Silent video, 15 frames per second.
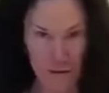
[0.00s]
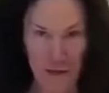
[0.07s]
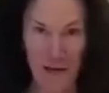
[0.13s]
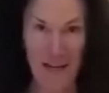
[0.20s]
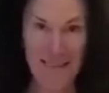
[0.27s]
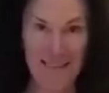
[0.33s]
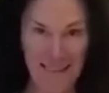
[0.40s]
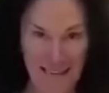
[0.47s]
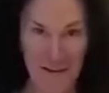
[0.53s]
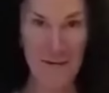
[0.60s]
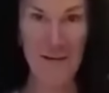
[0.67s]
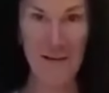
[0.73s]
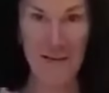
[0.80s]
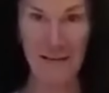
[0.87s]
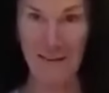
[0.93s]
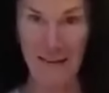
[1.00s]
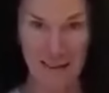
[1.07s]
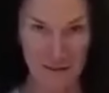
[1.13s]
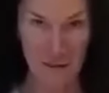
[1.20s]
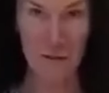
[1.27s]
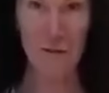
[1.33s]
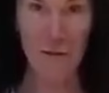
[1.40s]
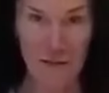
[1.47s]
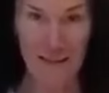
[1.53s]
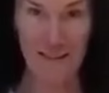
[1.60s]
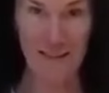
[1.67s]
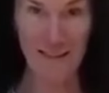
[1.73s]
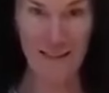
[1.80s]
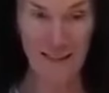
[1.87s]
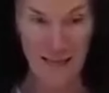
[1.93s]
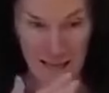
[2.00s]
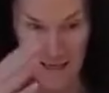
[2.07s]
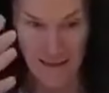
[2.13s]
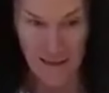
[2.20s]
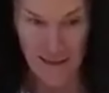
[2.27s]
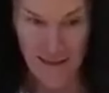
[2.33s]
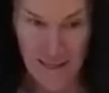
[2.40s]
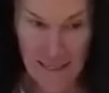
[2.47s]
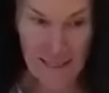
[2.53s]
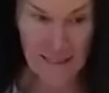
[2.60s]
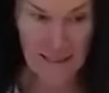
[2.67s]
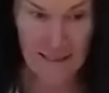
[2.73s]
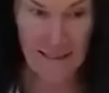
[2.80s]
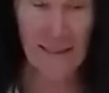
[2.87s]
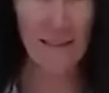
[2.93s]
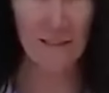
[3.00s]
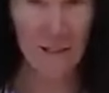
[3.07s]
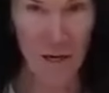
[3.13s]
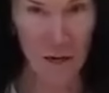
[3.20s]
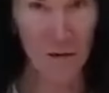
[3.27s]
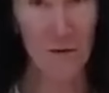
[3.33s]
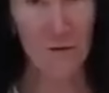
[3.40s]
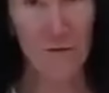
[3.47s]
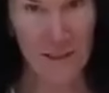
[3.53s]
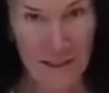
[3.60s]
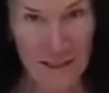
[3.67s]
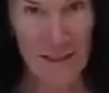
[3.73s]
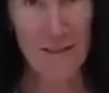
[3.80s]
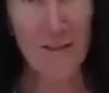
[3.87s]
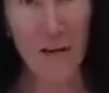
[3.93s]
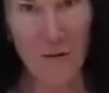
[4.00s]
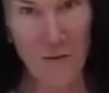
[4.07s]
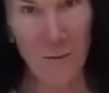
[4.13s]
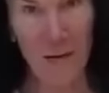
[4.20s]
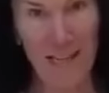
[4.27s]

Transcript: signs and everything, and that's good. This is not this is not the